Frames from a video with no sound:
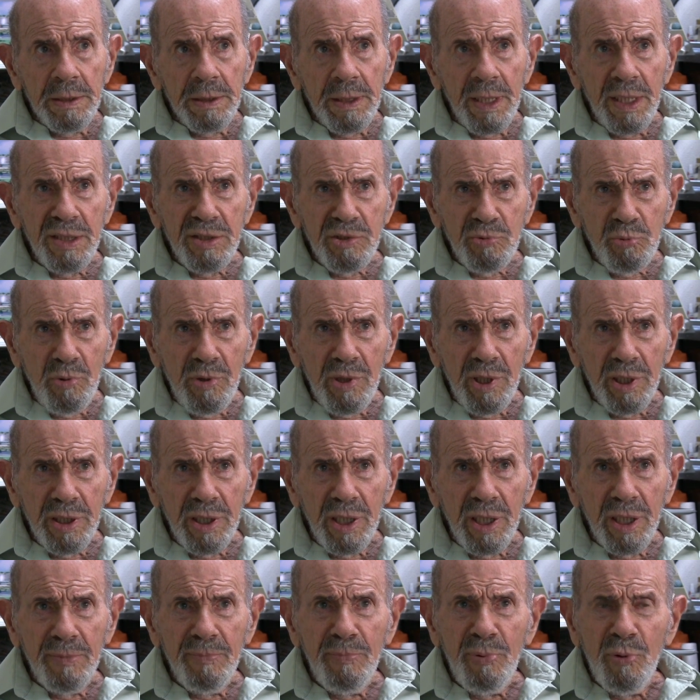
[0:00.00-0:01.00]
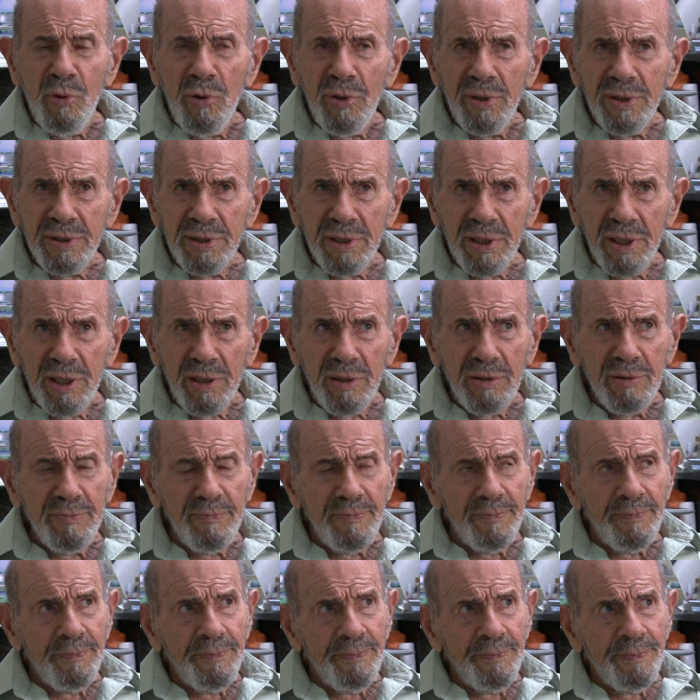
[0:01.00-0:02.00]
That's why I point
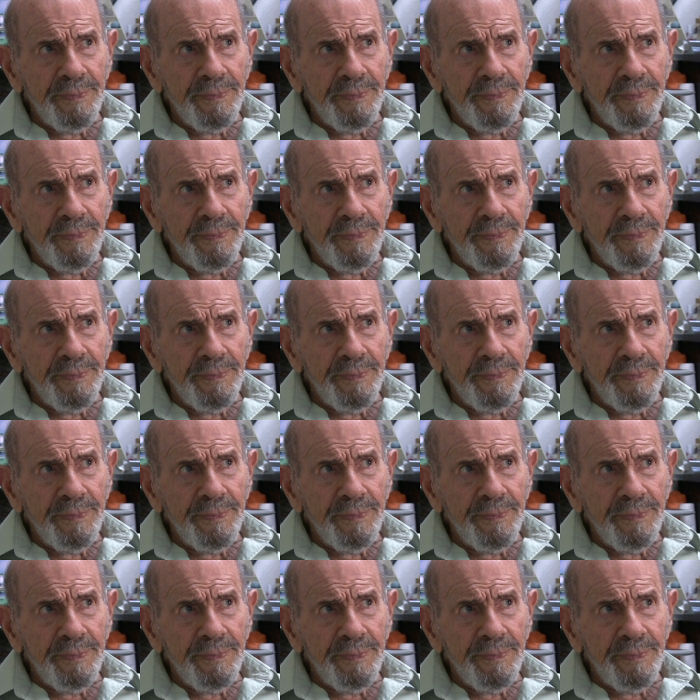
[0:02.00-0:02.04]
out